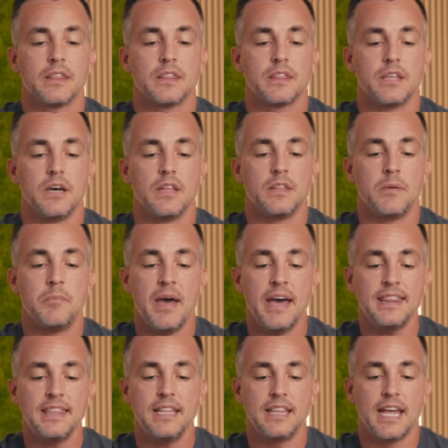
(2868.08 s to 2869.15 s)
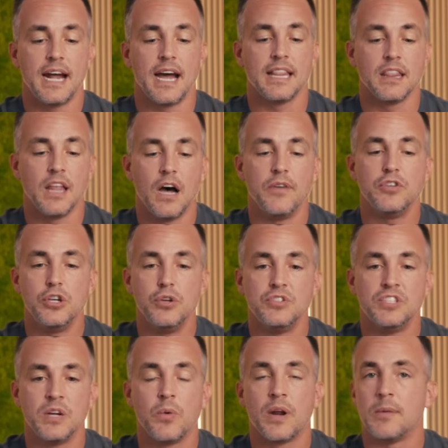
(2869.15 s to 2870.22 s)
The method that I love
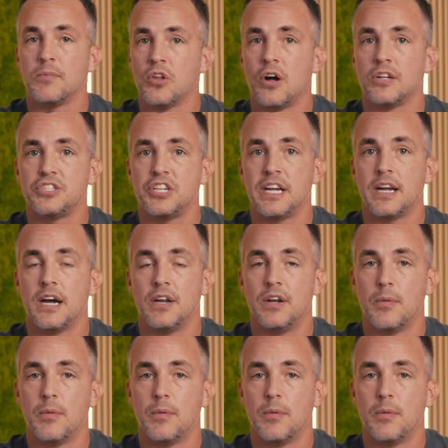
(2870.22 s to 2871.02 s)
using when I'm launching